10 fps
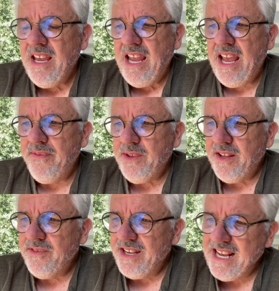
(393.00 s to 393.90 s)
and
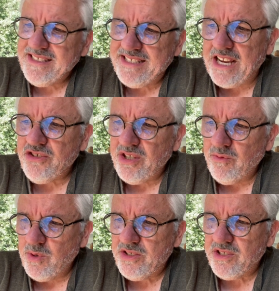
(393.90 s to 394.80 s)
then the next
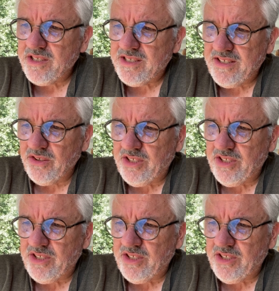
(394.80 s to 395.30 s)
section, which is still